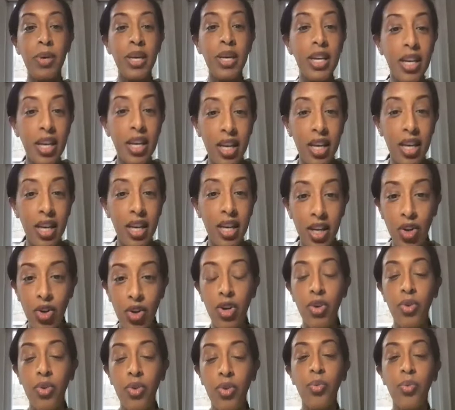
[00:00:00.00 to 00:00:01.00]
You're
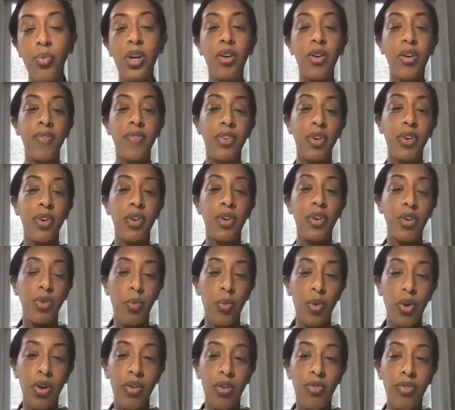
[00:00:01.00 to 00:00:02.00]
peaking in your career
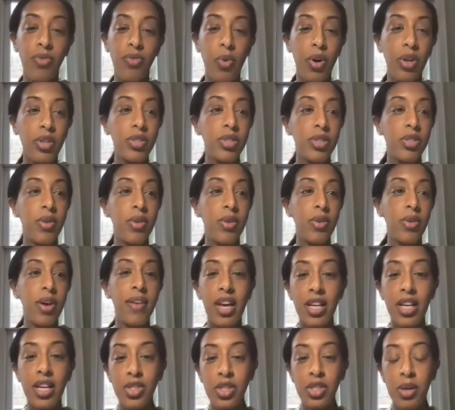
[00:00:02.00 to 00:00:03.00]
if you're in the
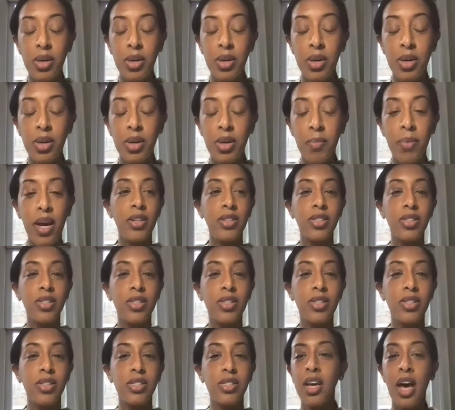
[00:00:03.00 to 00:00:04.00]
workforce. You have aging
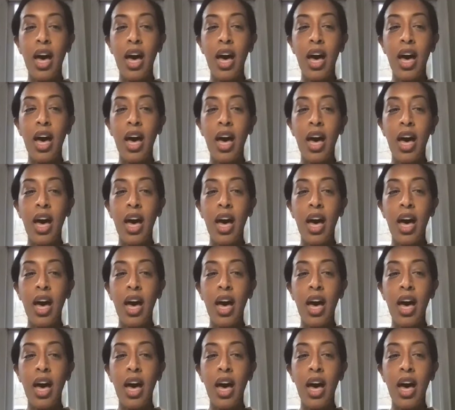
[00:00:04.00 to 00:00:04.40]
parents.